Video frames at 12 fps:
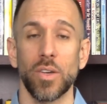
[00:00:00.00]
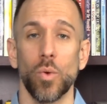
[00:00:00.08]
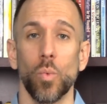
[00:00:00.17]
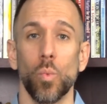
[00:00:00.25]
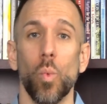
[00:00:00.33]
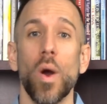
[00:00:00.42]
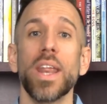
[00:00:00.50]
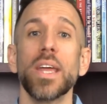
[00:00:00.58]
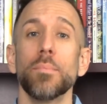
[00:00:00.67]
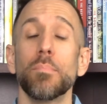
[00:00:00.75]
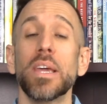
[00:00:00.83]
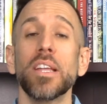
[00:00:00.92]
what it
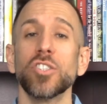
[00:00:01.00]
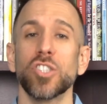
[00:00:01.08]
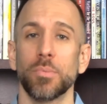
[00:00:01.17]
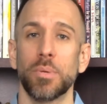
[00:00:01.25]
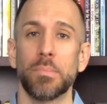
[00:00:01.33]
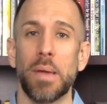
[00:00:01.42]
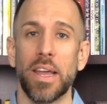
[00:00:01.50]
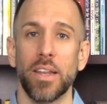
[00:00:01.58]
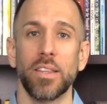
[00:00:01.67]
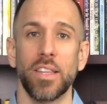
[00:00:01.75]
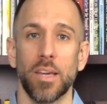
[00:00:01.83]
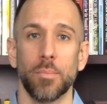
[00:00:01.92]
means to be made in
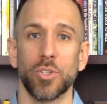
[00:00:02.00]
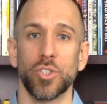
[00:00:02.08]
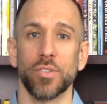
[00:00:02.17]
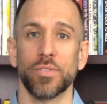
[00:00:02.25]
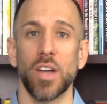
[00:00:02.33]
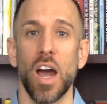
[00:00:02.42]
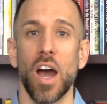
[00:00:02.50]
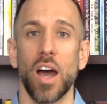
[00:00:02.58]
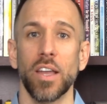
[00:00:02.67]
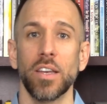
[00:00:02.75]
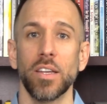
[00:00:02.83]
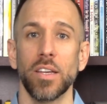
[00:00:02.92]
the image of
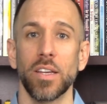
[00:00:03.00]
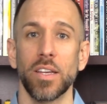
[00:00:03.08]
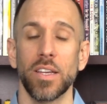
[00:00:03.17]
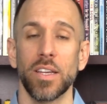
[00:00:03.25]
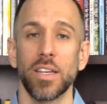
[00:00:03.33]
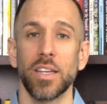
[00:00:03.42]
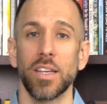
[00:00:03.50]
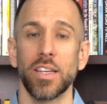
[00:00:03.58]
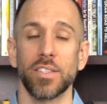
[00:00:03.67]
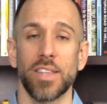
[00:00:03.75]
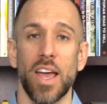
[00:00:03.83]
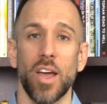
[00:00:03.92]
God is
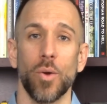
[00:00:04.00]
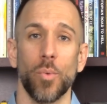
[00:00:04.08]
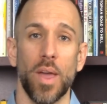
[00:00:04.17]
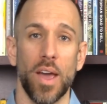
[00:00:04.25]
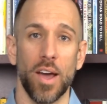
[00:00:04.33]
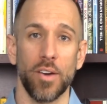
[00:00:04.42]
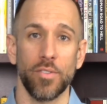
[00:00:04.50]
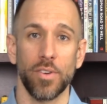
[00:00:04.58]
that we have